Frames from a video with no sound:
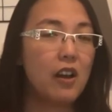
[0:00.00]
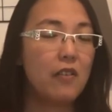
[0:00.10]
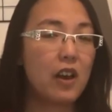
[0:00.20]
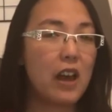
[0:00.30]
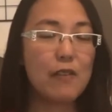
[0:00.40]

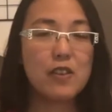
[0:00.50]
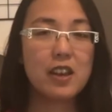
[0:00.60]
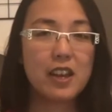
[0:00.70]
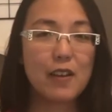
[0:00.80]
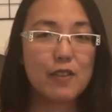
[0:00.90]
of
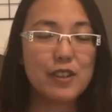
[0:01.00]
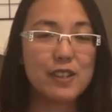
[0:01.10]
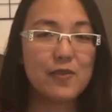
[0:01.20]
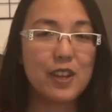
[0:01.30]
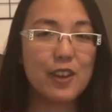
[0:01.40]
everything I covered in
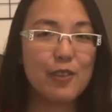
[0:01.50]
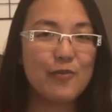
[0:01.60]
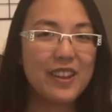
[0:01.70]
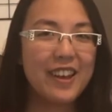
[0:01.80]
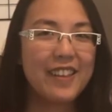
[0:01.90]
this
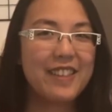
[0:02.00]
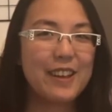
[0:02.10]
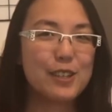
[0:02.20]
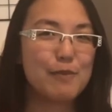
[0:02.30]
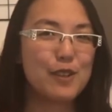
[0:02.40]
video.
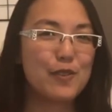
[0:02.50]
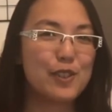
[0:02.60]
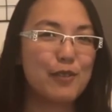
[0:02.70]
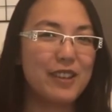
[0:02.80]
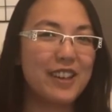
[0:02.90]
Thanks so much
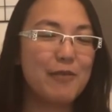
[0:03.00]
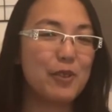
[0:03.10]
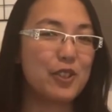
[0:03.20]
for tuning in.